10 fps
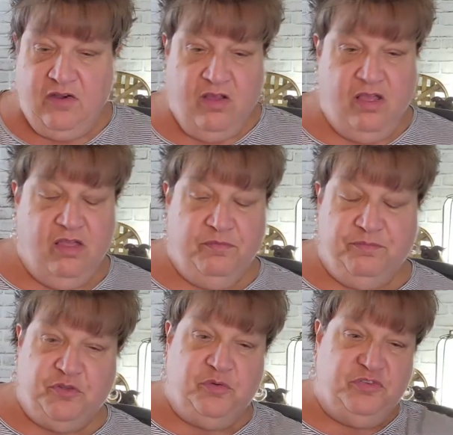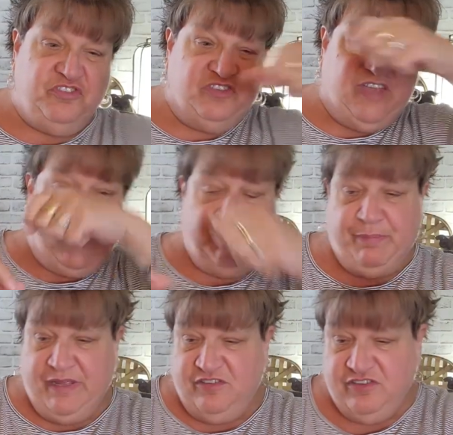all, so it was just kind of
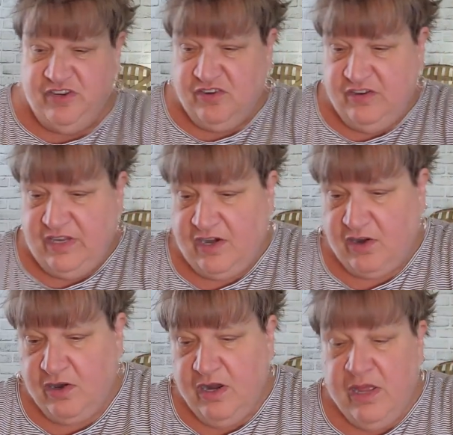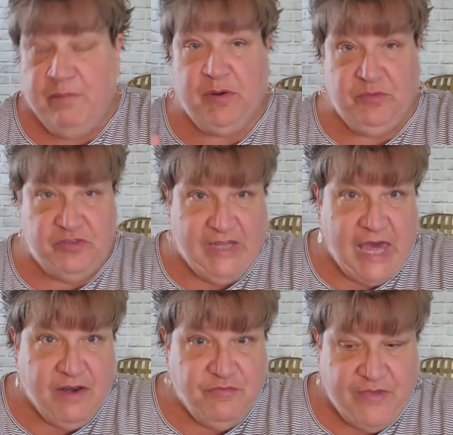pinched here and there, but it was a
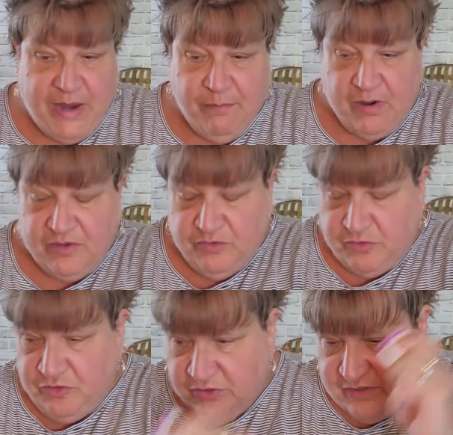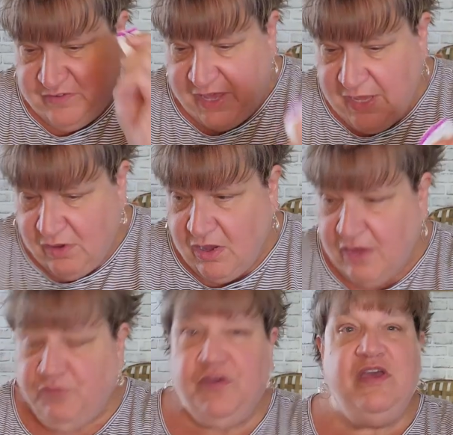lot of fabric, so I took the tag
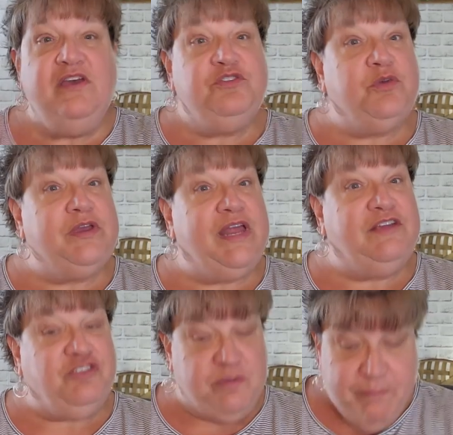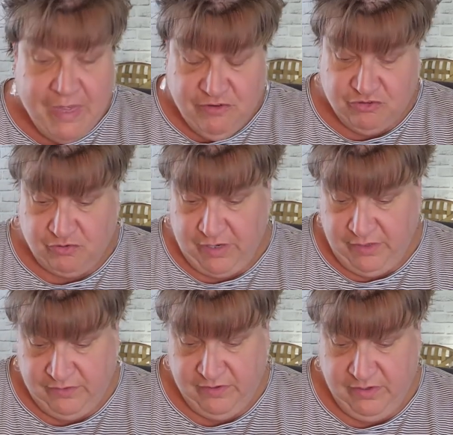off so I could actually measure
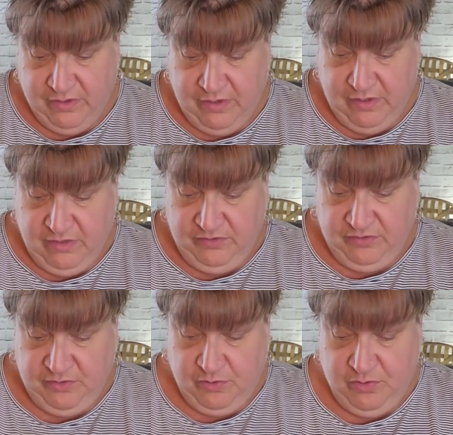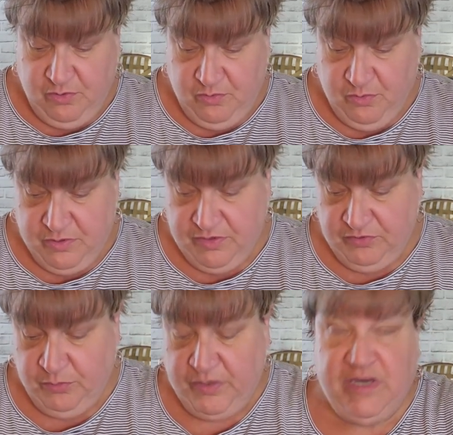it. So
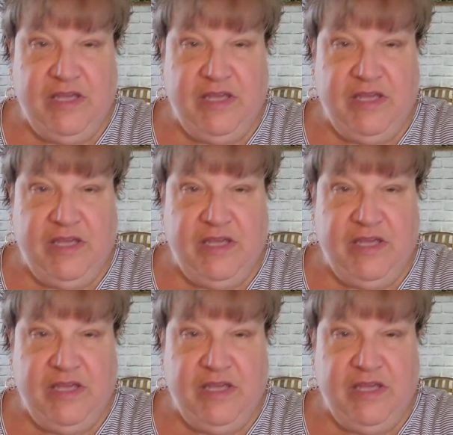this one